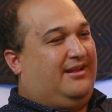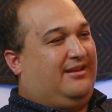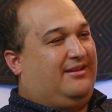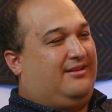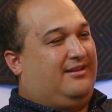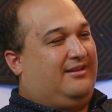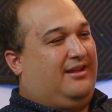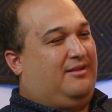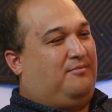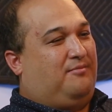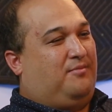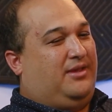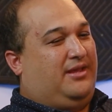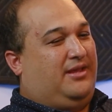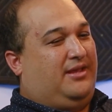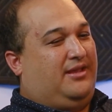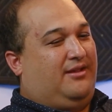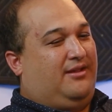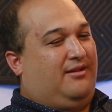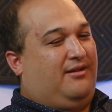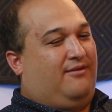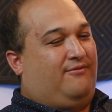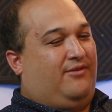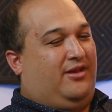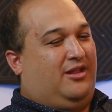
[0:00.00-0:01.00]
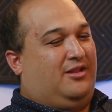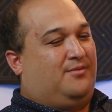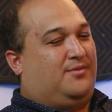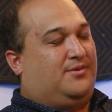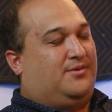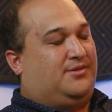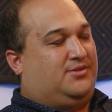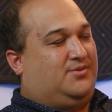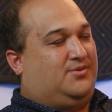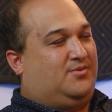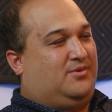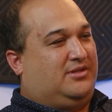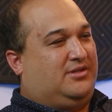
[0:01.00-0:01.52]
and, and being
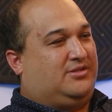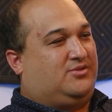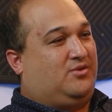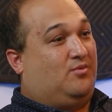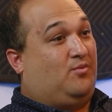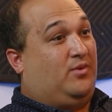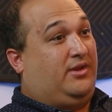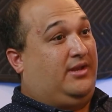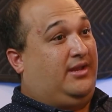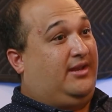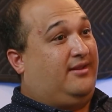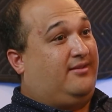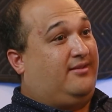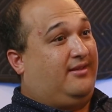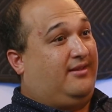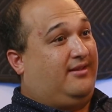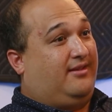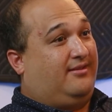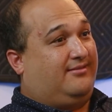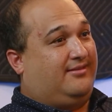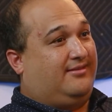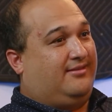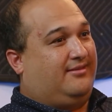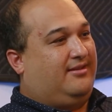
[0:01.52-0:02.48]
available to us when we need things.